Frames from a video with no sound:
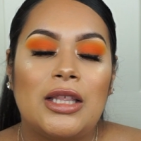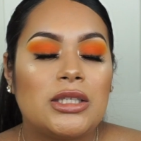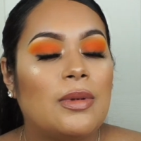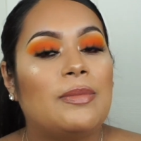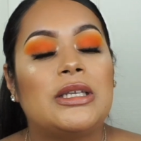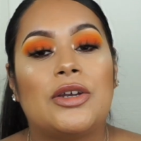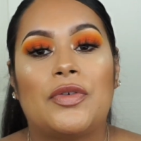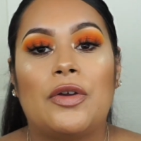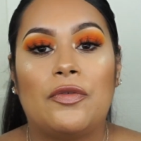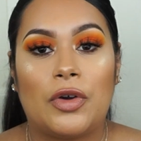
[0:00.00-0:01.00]
this may be
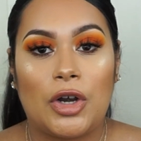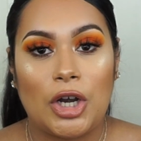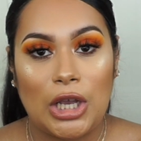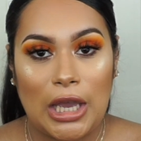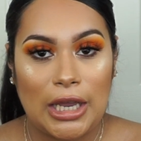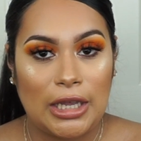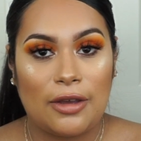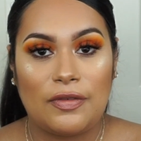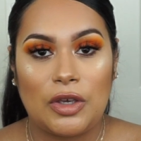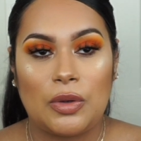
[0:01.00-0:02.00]
different for any
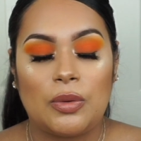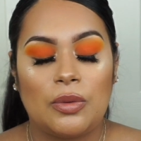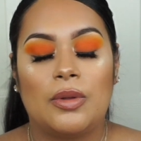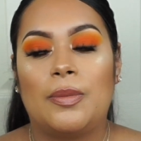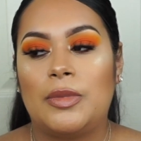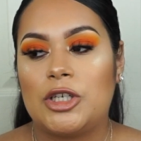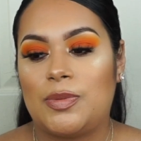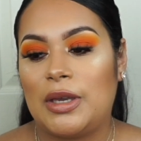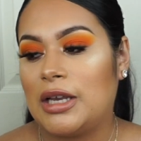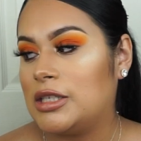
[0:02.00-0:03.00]
of you,
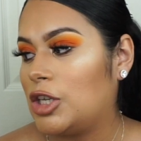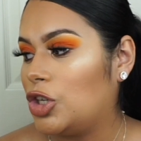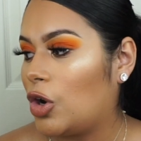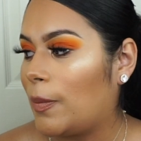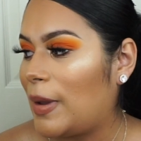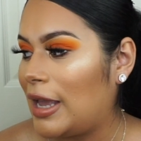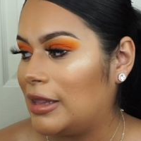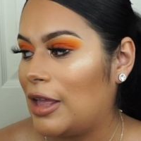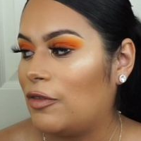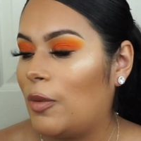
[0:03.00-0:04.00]
just because your pain
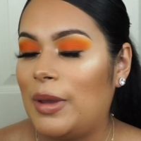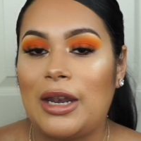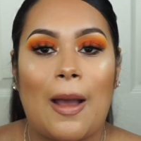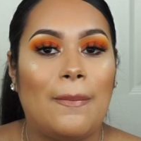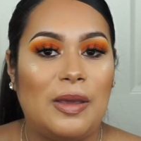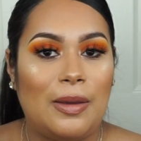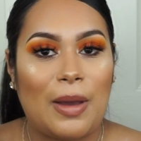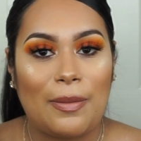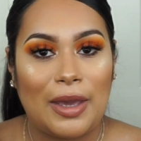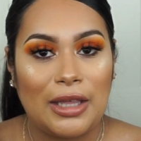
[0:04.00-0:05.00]
level may not be
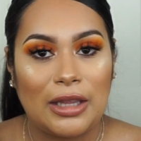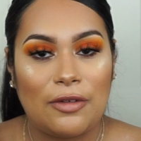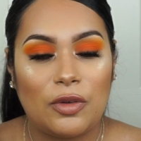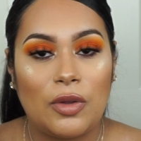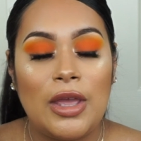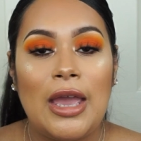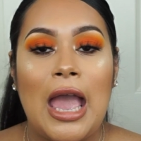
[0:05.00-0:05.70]
my pain level.